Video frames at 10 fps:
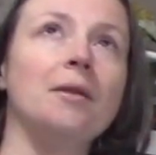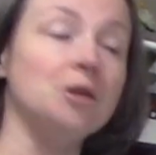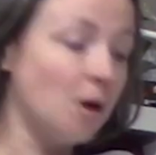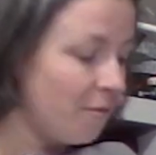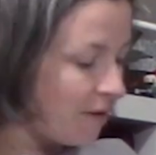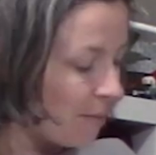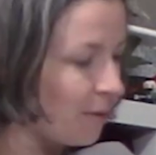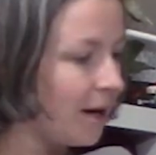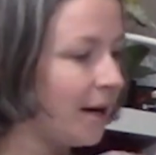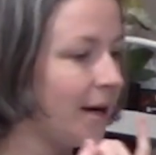top
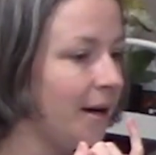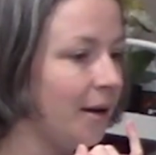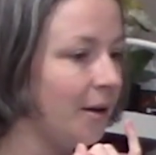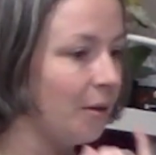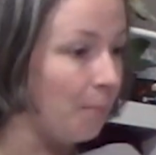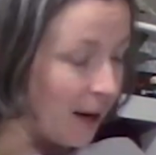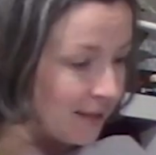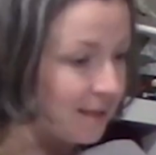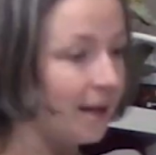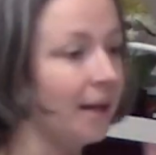fabric, the
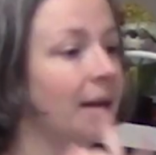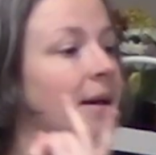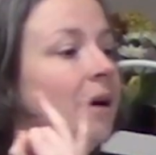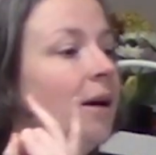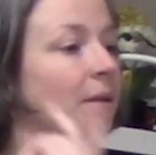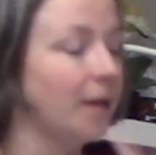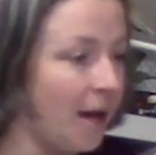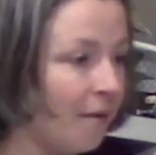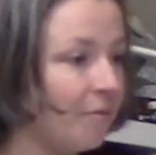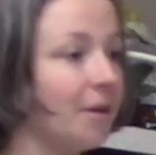batting, the
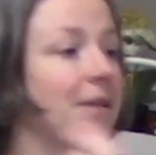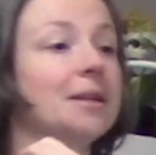canvas,